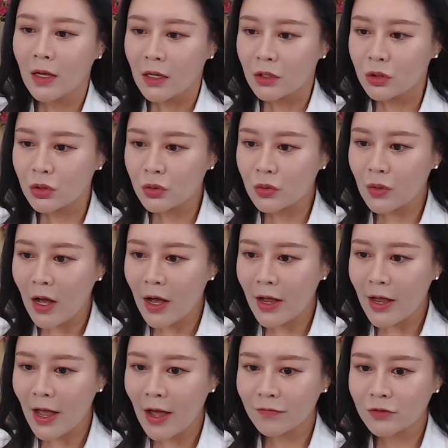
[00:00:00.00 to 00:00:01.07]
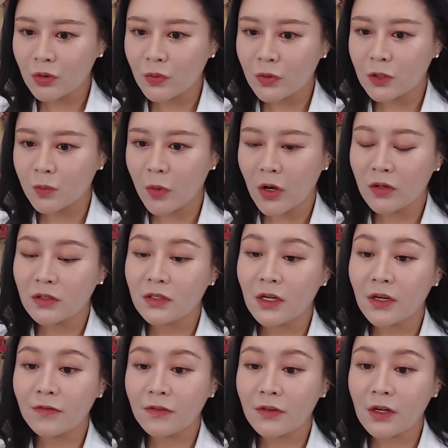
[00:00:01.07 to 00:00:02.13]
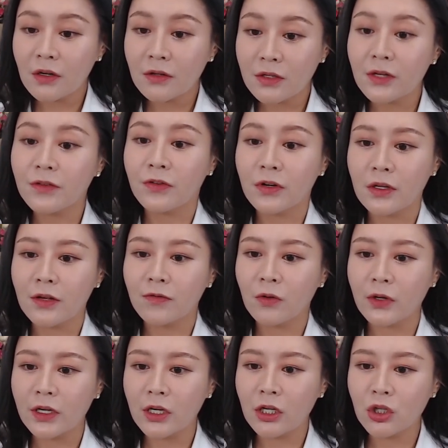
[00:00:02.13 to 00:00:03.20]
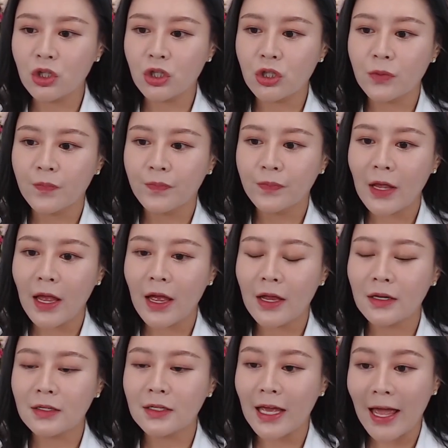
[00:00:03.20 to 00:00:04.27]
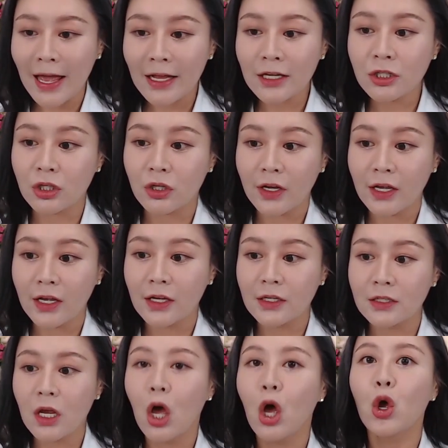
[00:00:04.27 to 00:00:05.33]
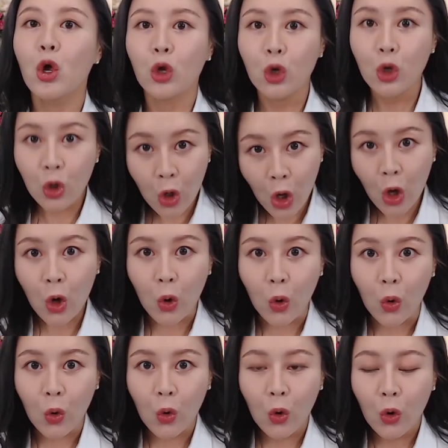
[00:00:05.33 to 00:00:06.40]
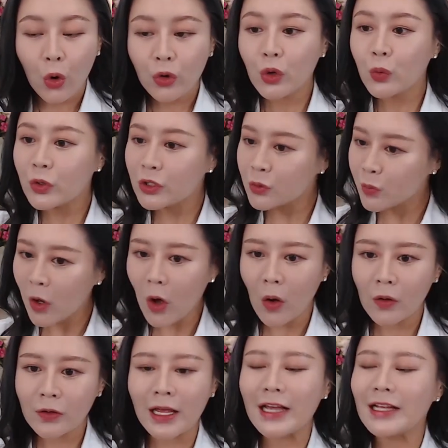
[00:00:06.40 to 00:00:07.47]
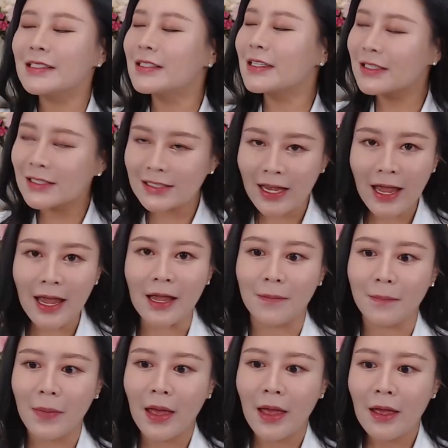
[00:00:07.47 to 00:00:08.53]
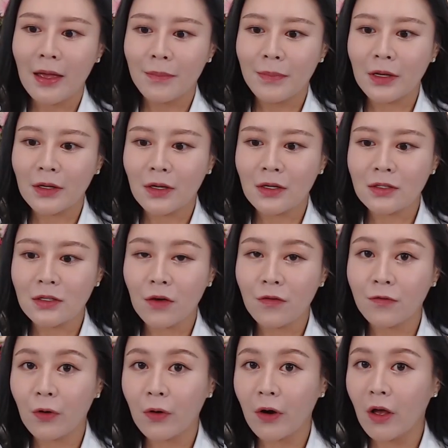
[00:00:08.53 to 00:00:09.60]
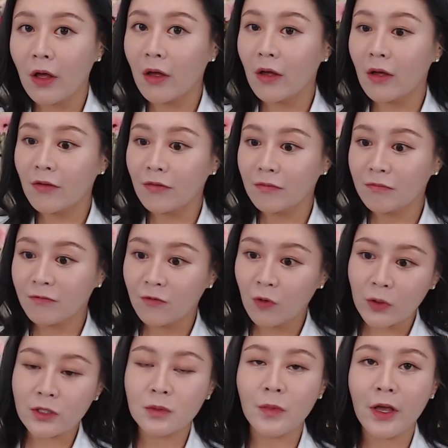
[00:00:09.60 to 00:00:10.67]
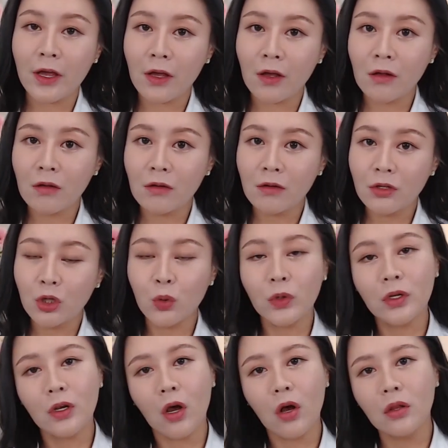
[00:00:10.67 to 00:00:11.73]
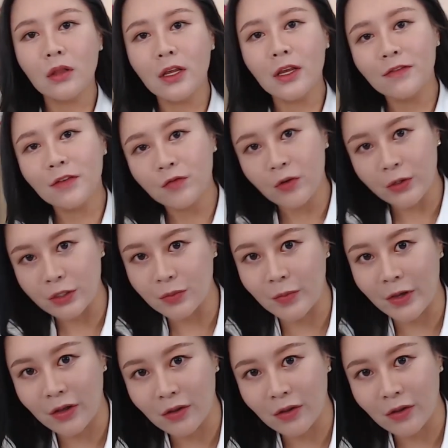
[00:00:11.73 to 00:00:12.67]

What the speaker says: Do I have to respond differently for each? And the answer is no. The response is the same. Because for a voicemail, you would leave a voice